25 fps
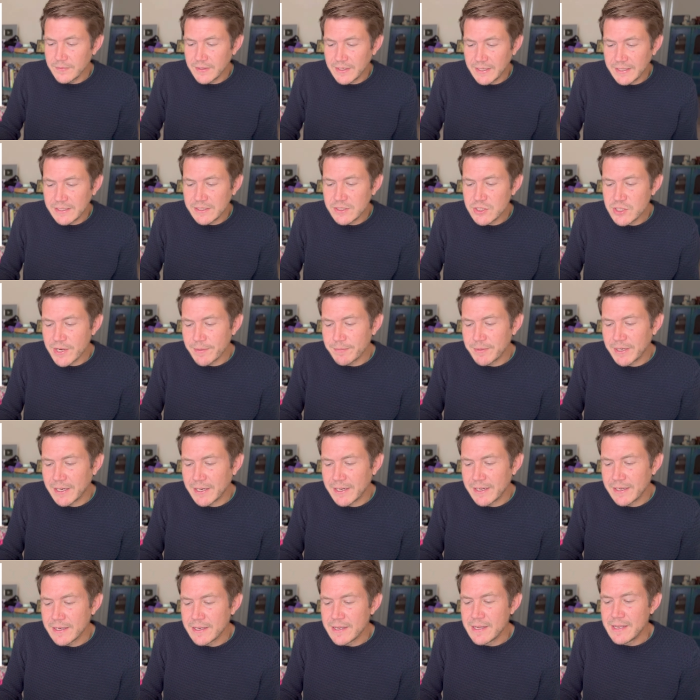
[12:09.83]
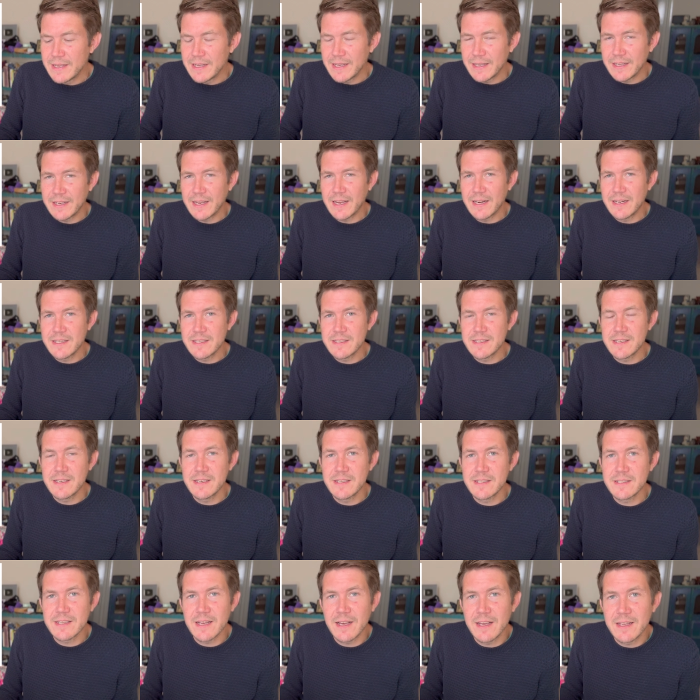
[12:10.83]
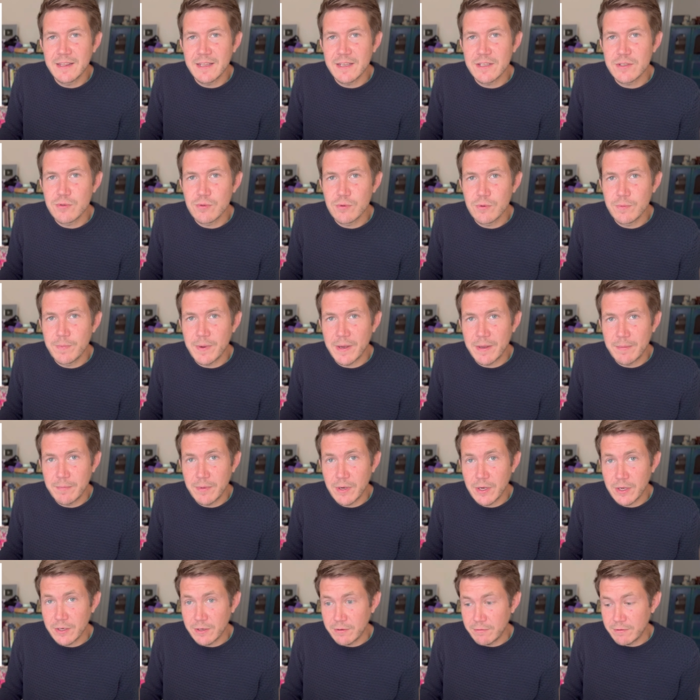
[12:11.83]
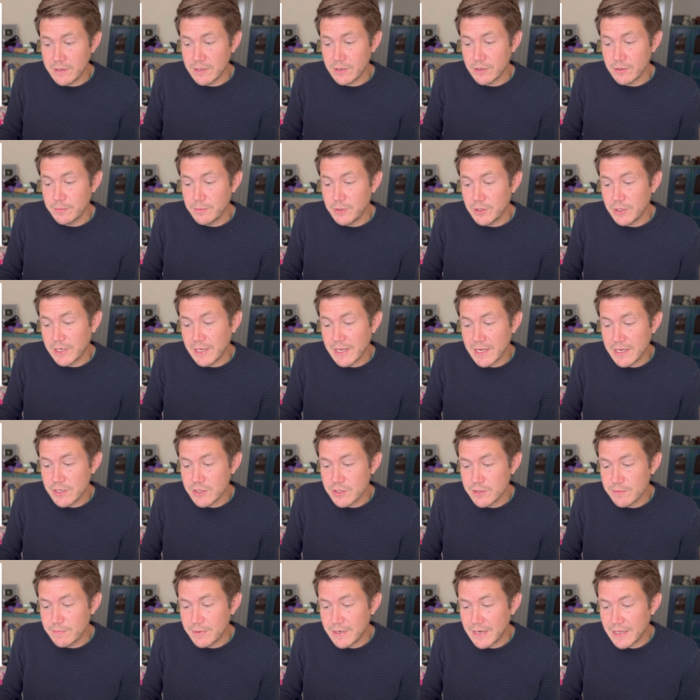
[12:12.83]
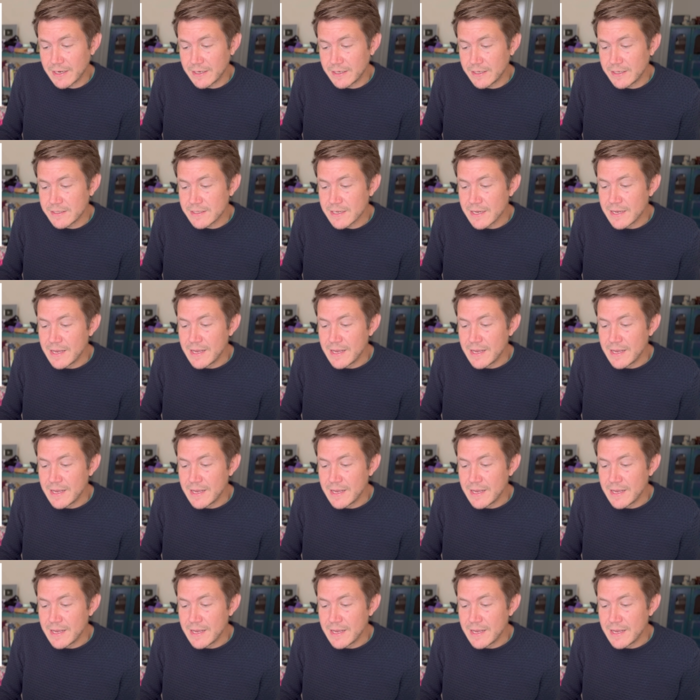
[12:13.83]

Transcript: In Gemini, again, it's in a sign that's ruled by Mercury, the communication planet,